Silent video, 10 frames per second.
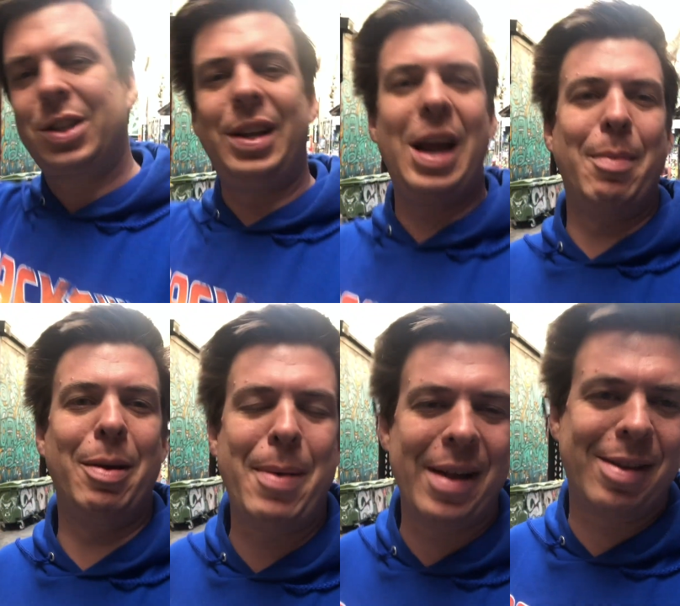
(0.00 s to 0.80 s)
the name of
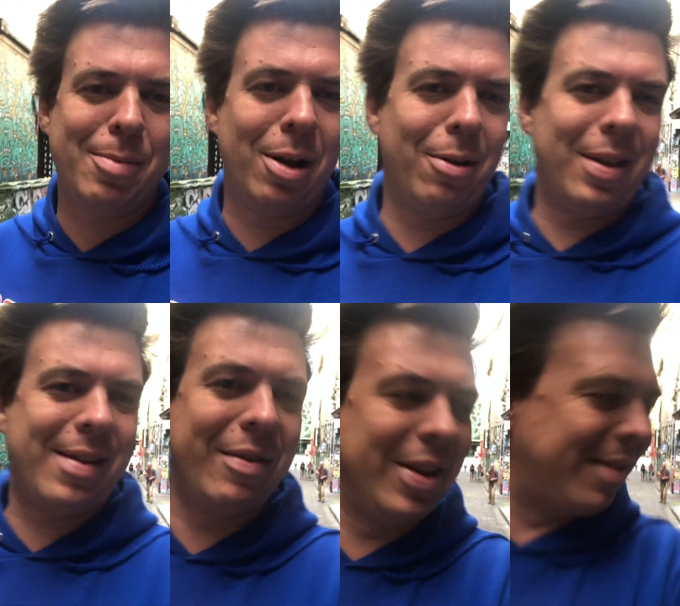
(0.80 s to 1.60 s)
the basketballer, the
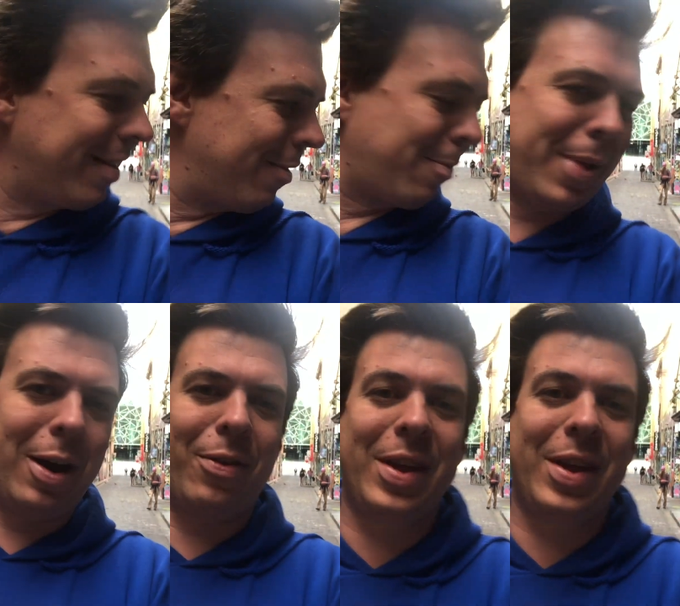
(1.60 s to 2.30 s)
76ers player for the